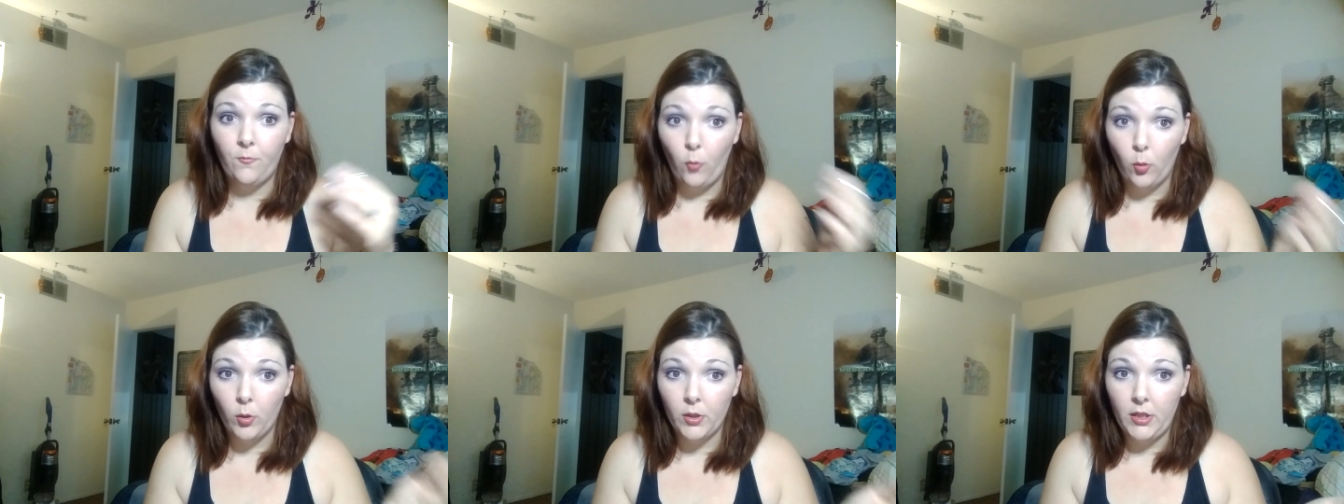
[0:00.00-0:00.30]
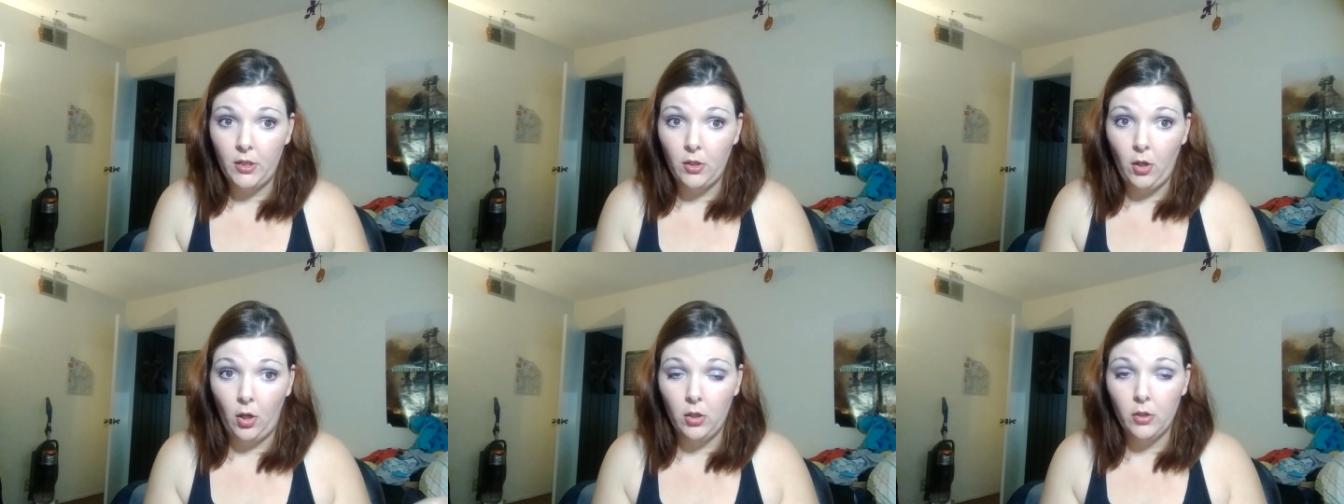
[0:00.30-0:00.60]

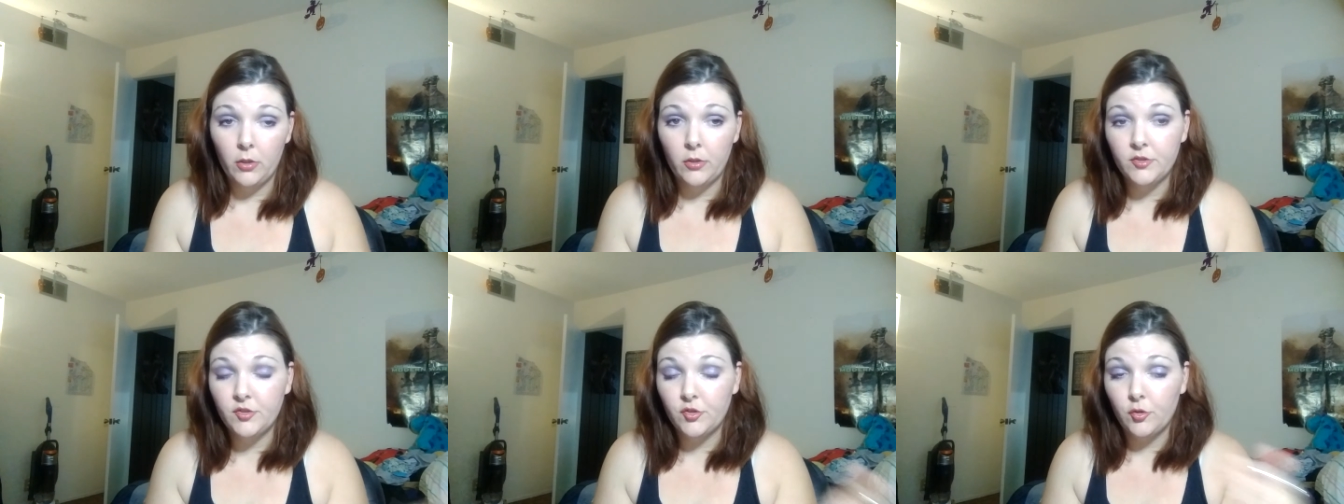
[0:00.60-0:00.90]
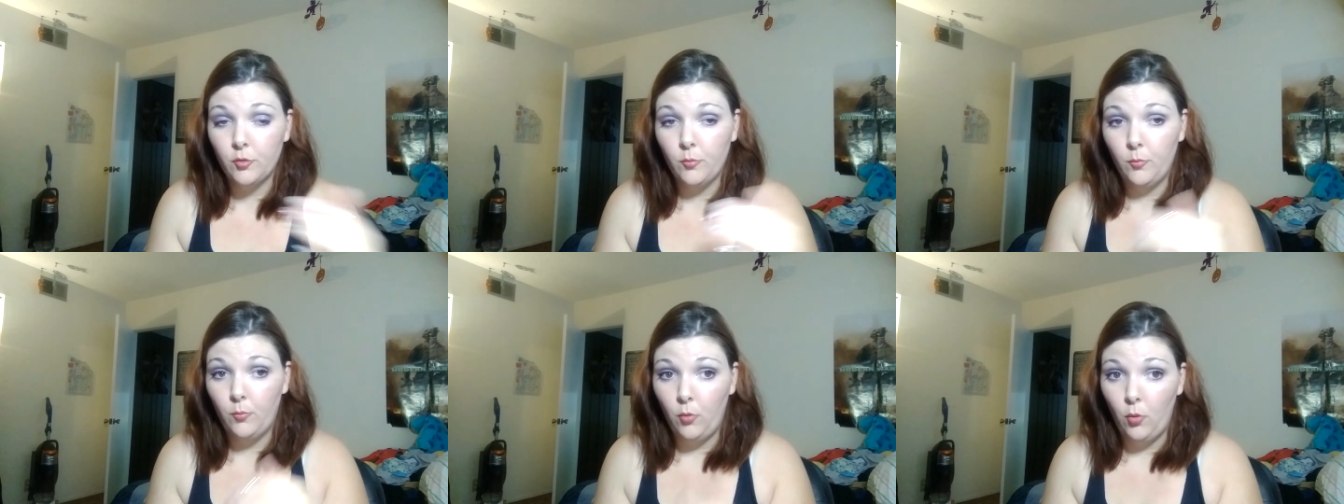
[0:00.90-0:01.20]
$40
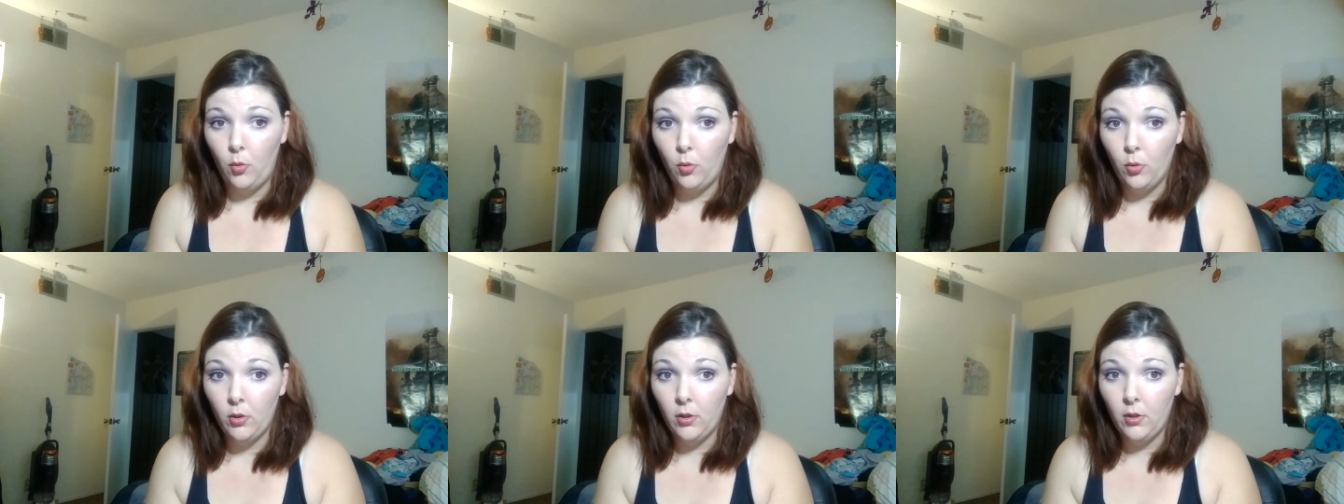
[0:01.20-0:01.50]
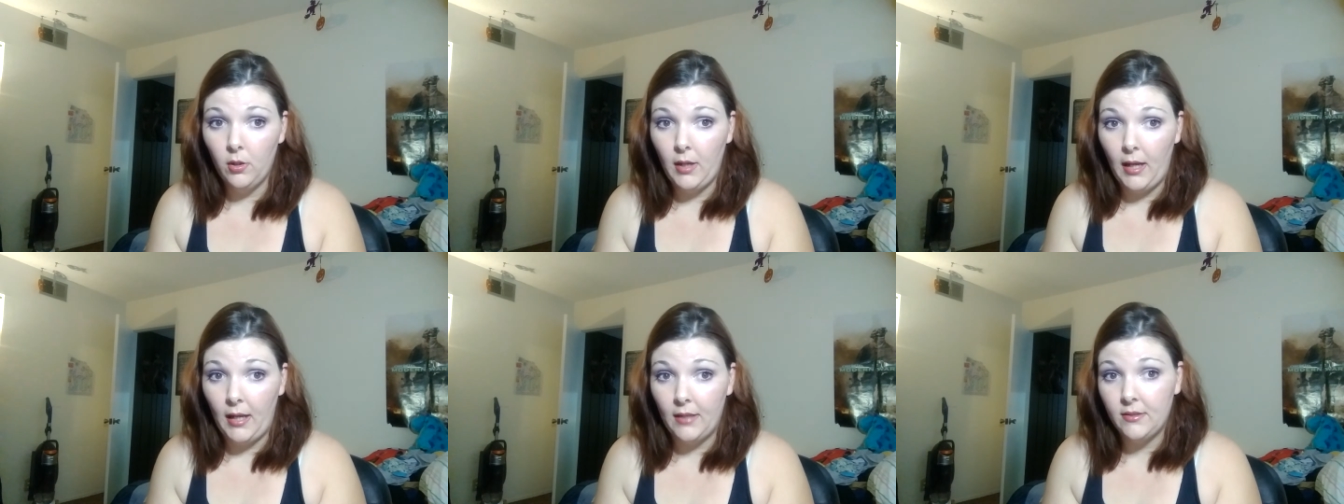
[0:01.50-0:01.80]
or
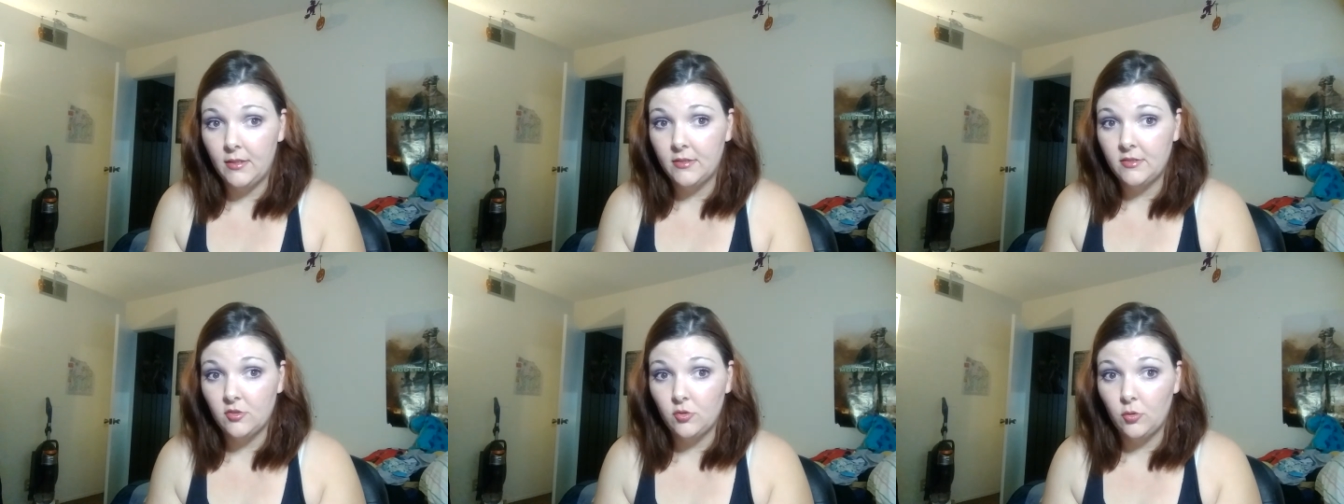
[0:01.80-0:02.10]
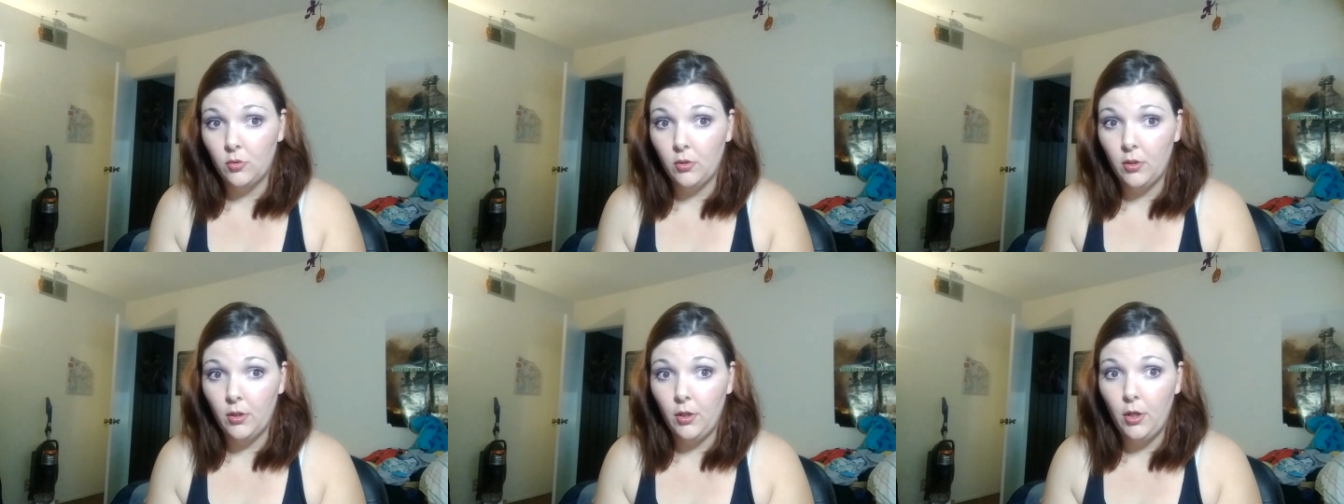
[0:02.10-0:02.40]
more at the
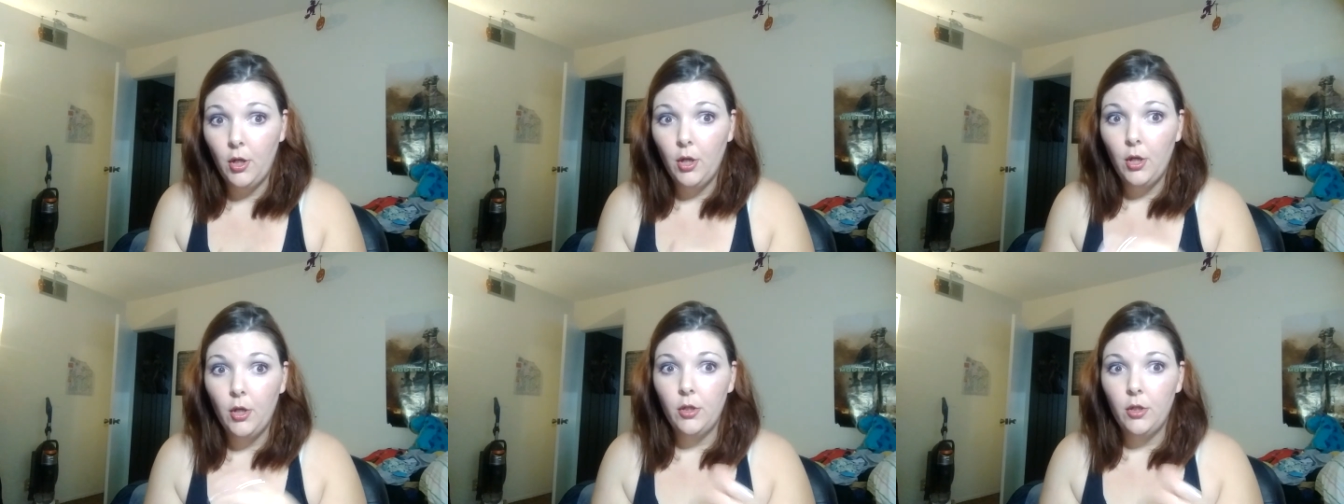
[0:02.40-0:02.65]
store,